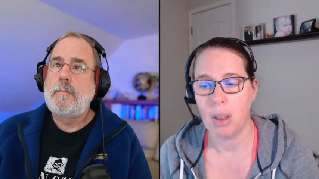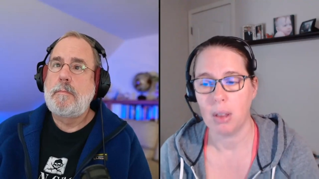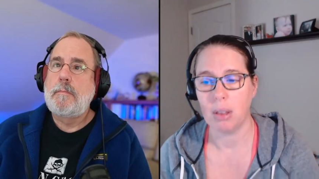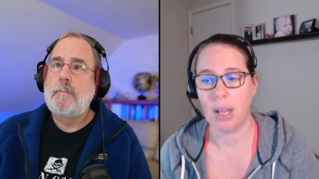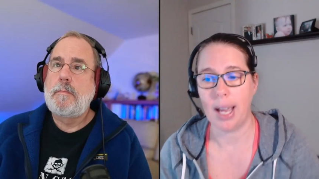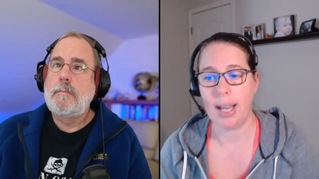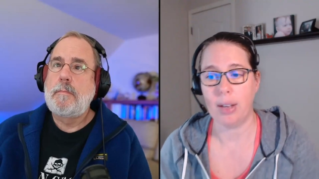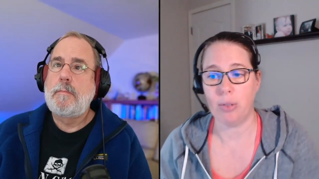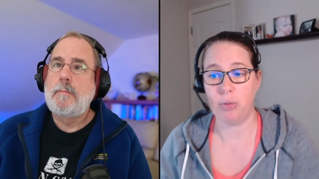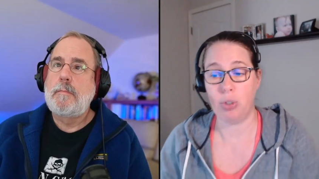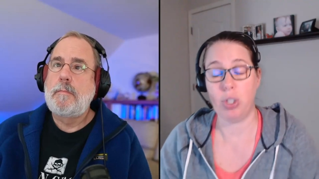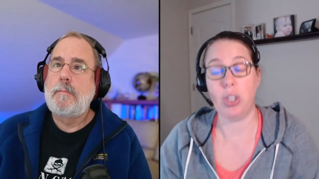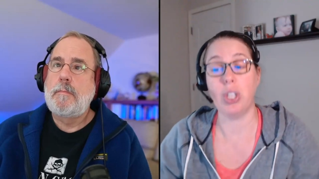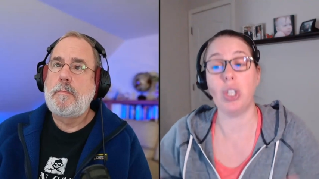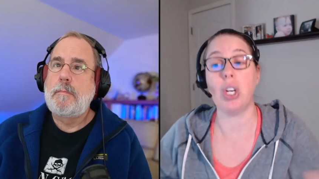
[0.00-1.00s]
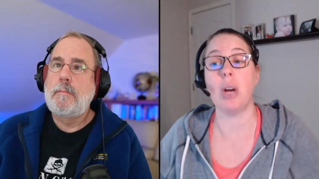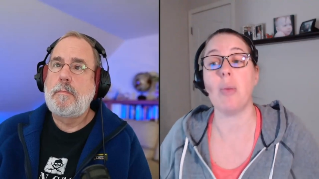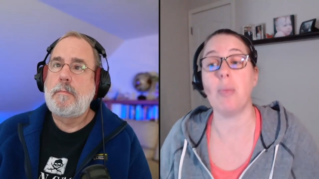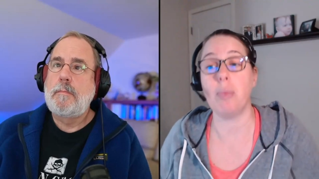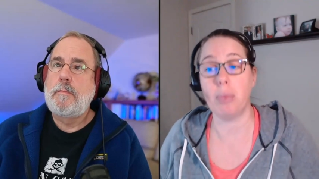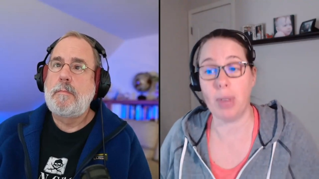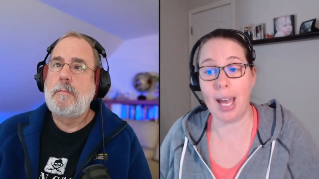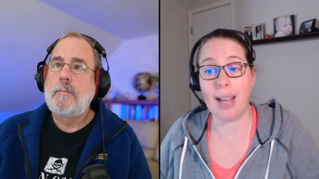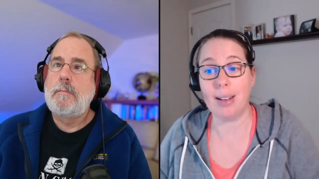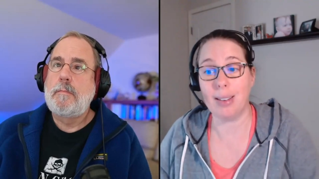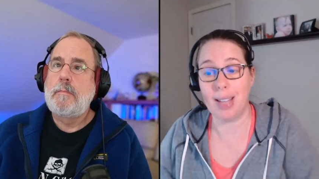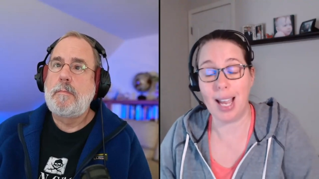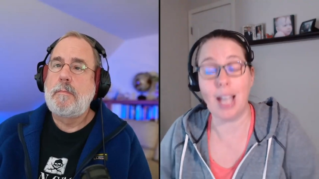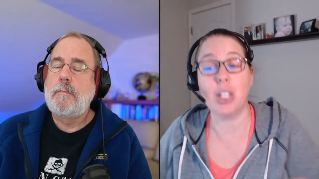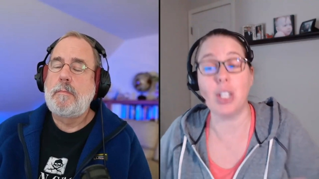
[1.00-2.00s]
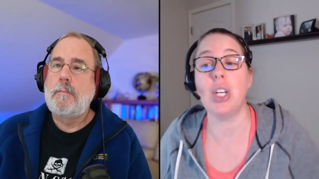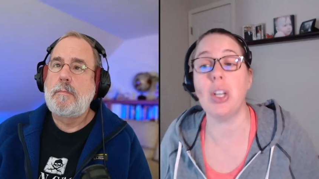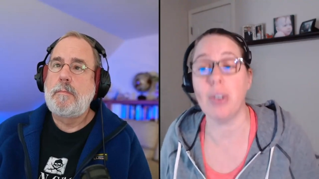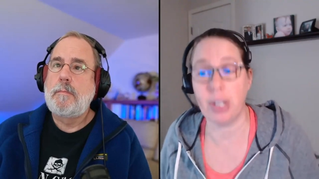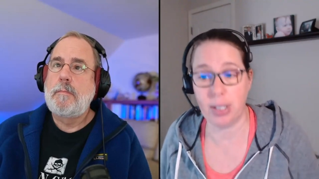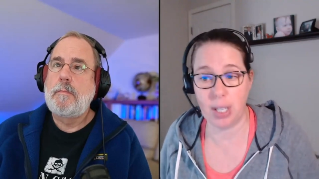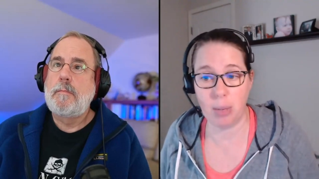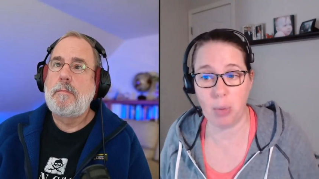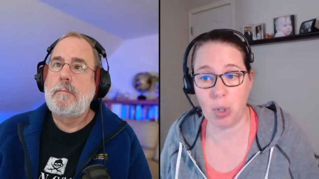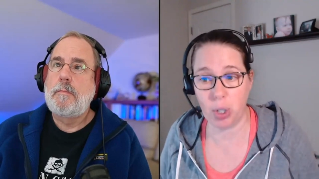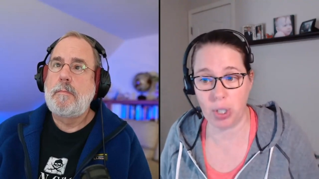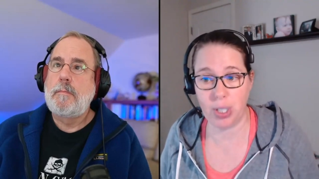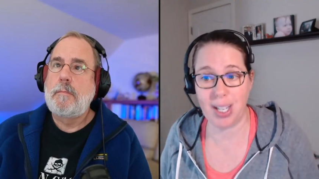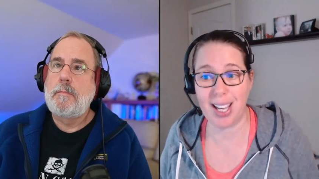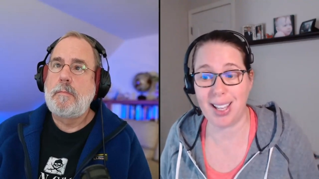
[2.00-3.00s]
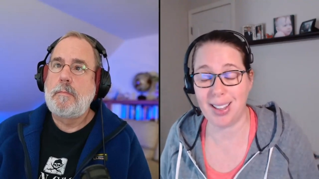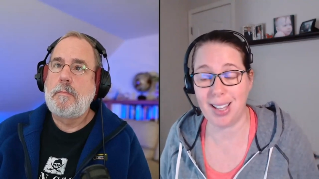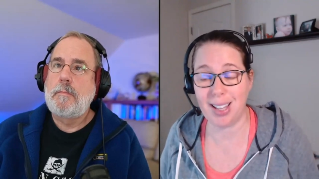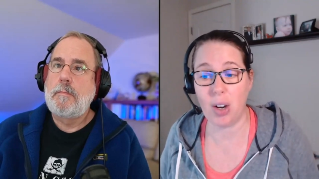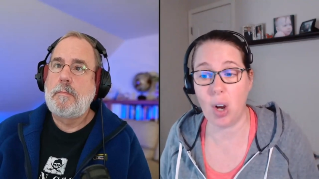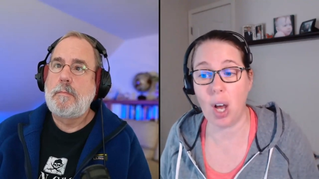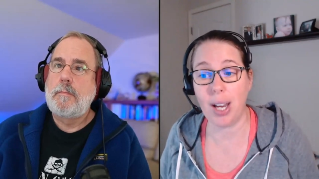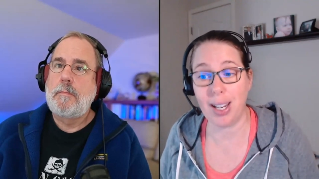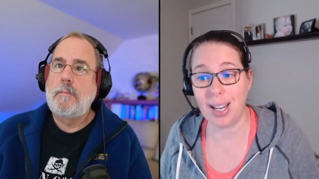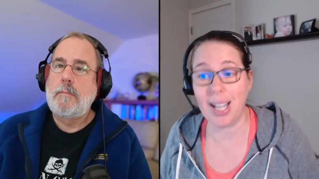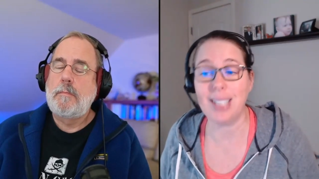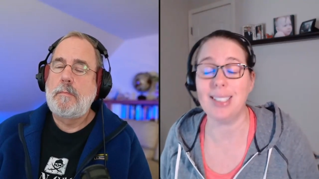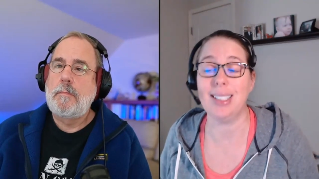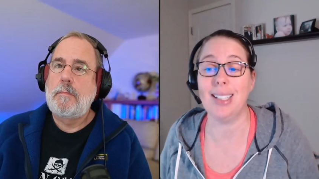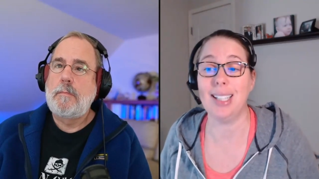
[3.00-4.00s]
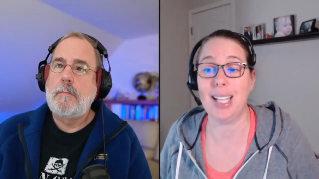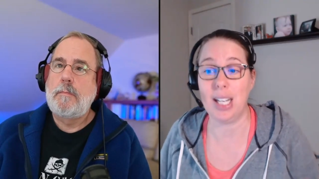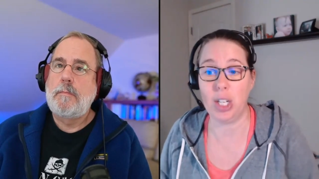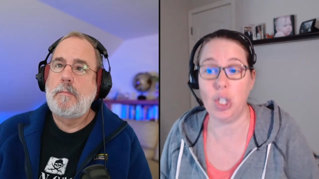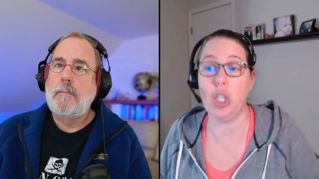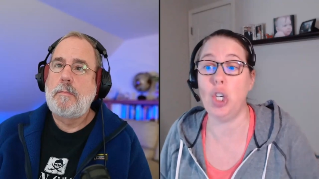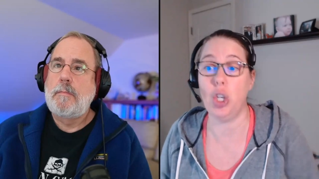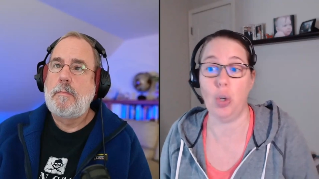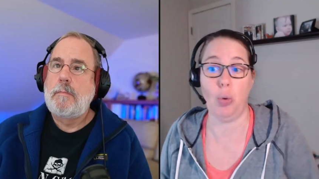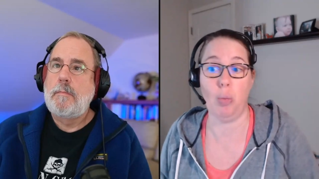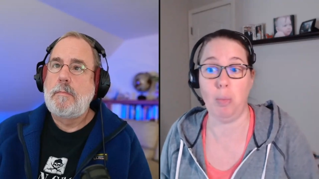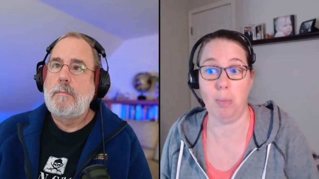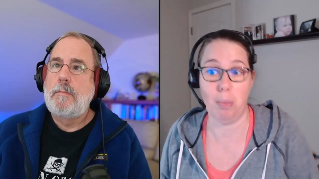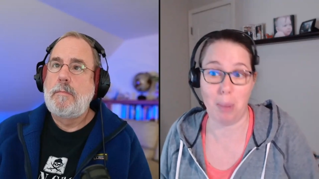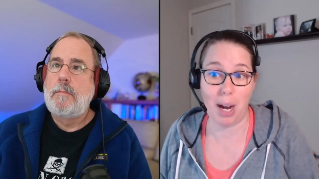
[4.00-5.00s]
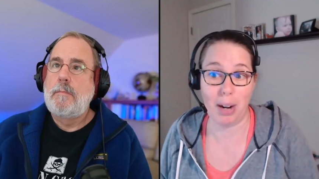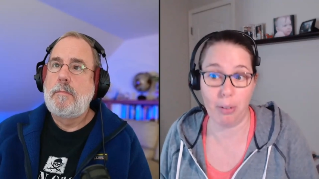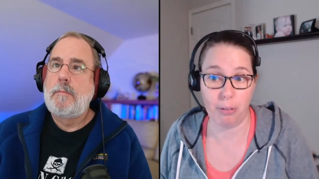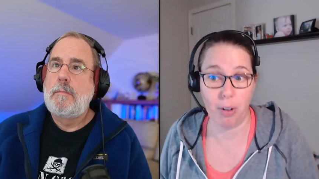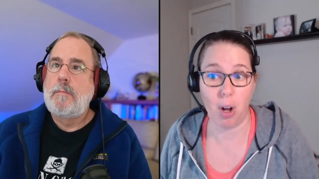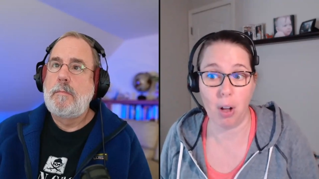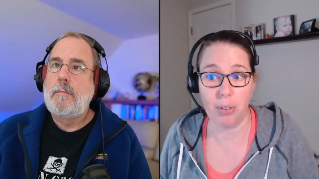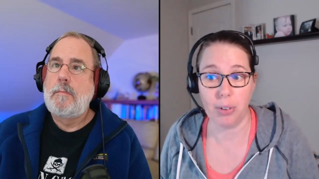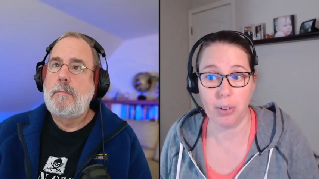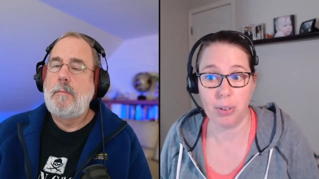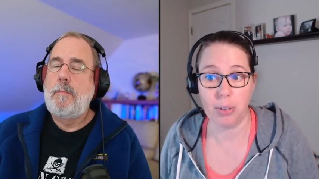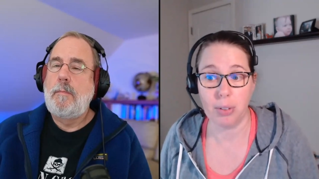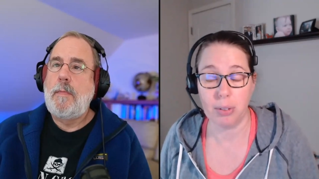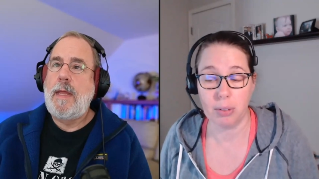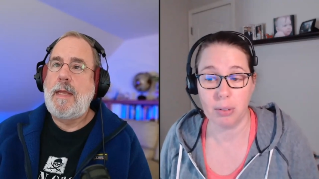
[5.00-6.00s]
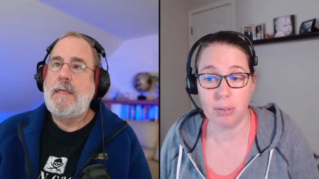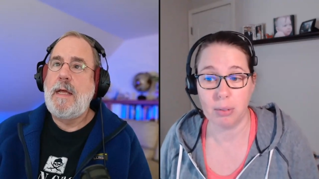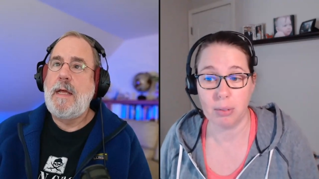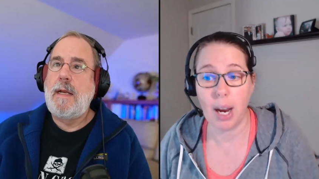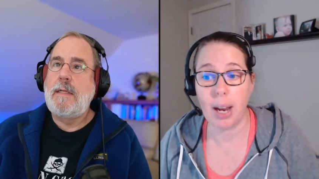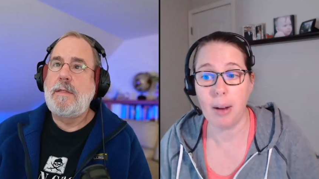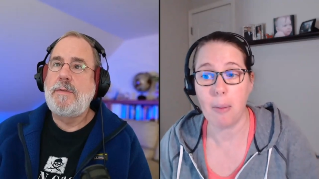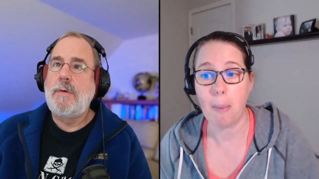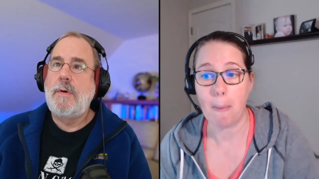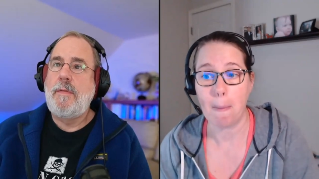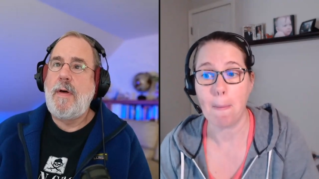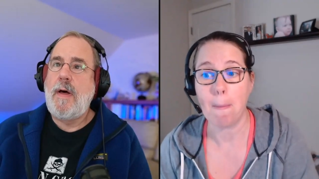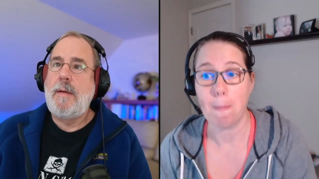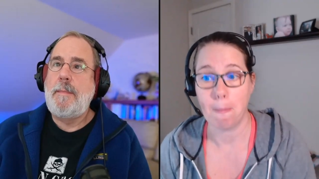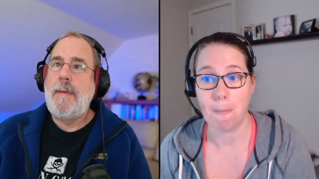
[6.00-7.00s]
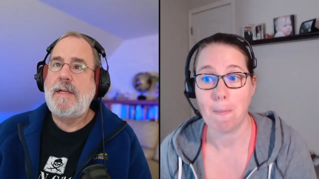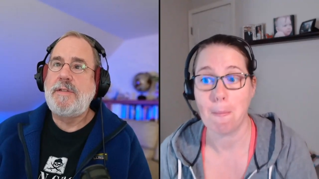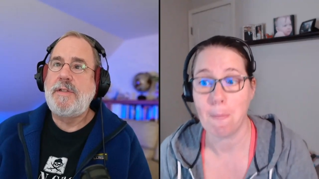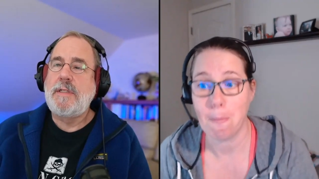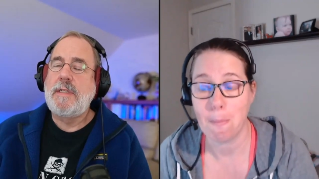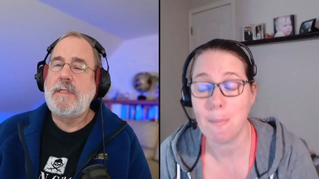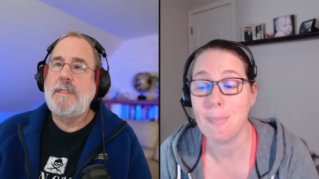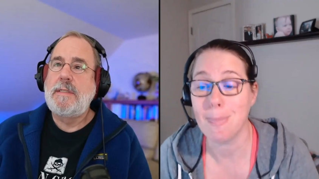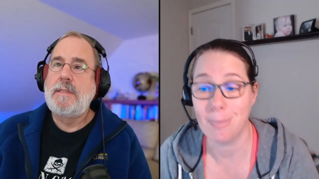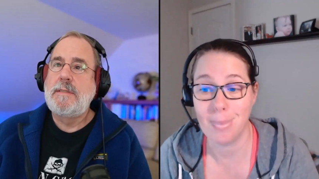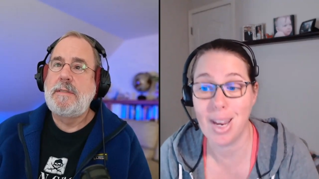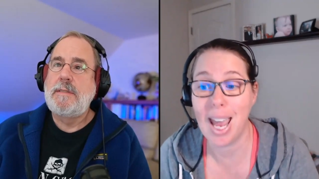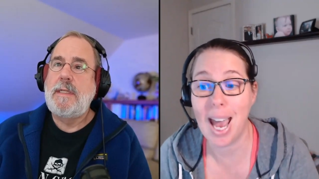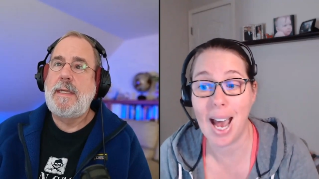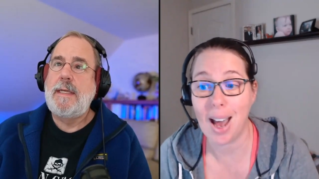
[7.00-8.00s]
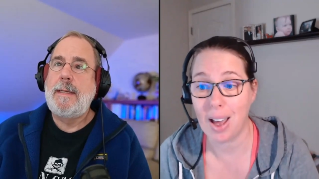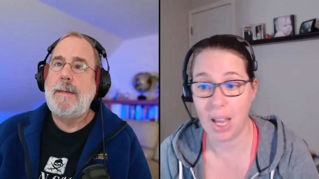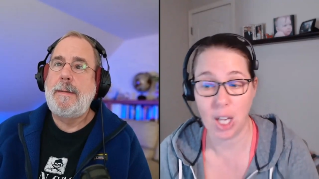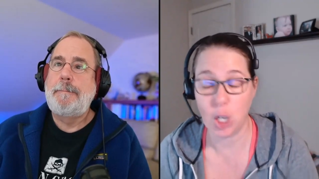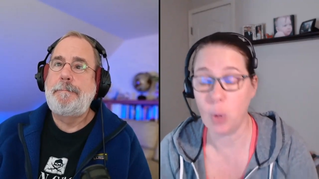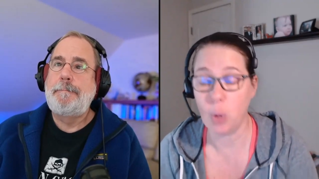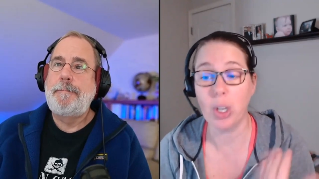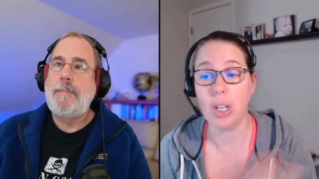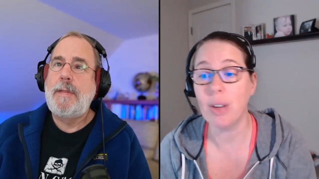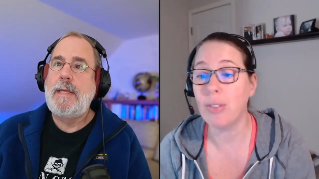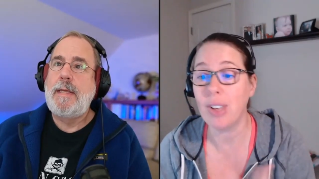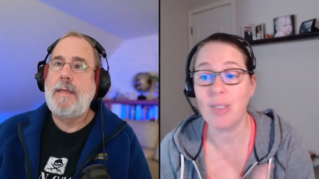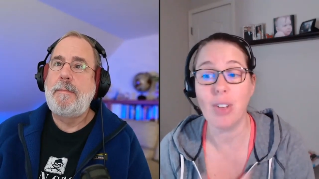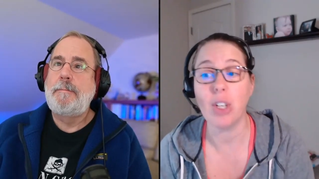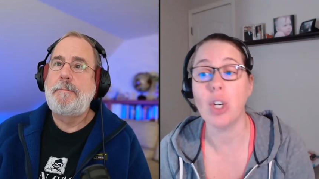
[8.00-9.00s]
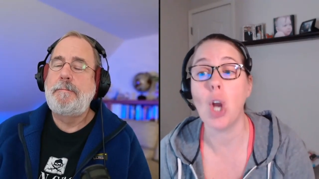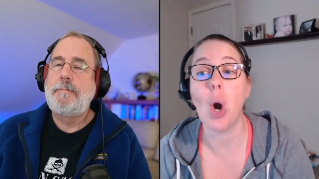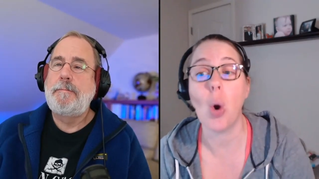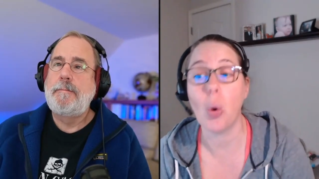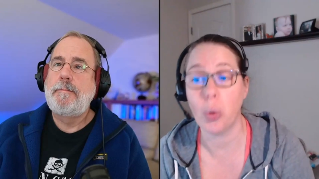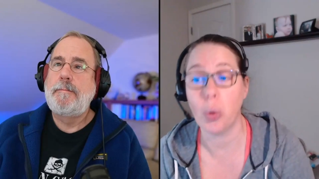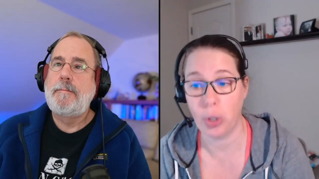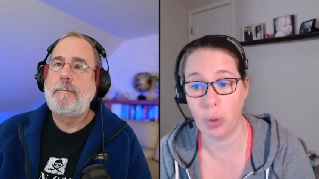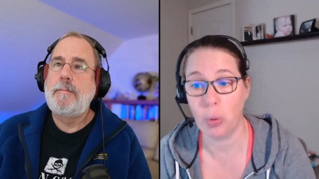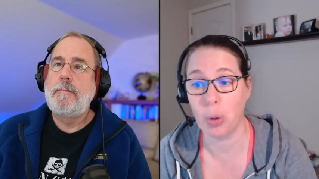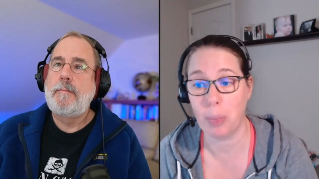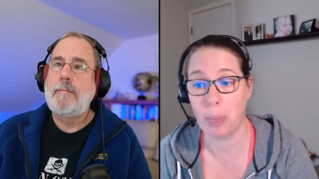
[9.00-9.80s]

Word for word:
Speaker 1: like the share that the engineering team could have taken that on and isolated you by default
Speaker 2: and done right? it sort of automatically.
Speaker 1: Yeah, and you wouldn't yeah. have even known you were